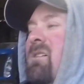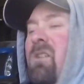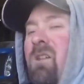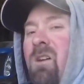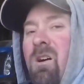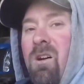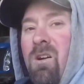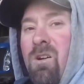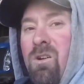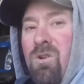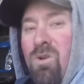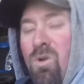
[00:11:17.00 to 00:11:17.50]

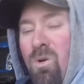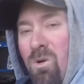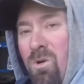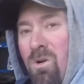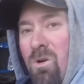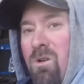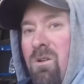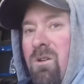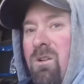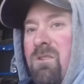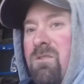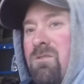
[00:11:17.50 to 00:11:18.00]
our
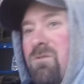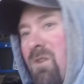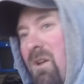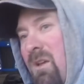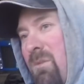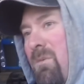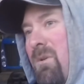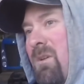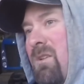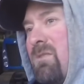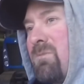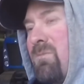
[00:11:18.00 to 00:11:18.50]
corn and
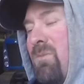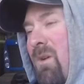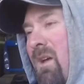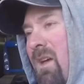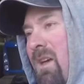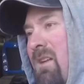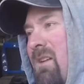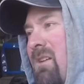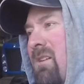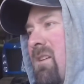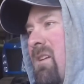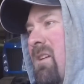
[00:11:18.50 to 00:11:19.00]
soybeans
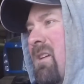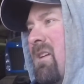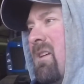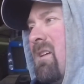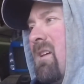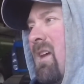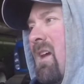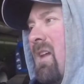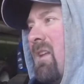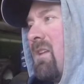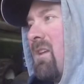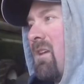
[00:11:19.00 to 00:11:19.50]
planted
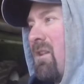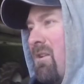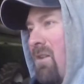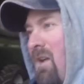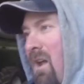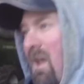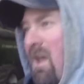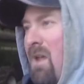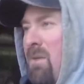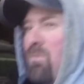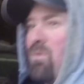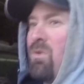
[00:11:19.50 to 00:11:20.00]
and get our
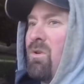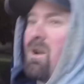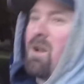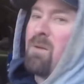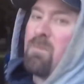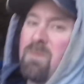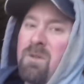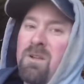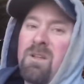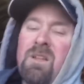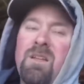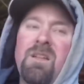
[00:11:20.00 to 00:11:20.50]
hay put up
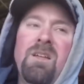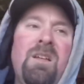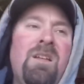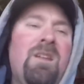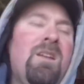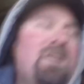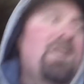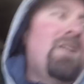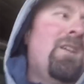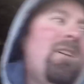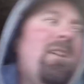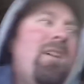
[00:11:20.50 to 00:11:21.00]

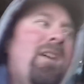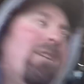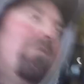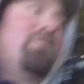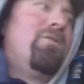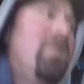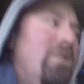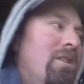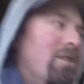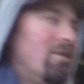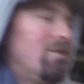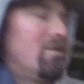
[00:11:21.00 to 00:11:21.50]

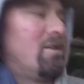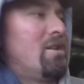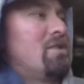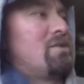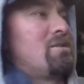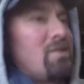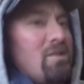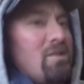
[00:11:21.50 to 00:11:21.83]
every year. It's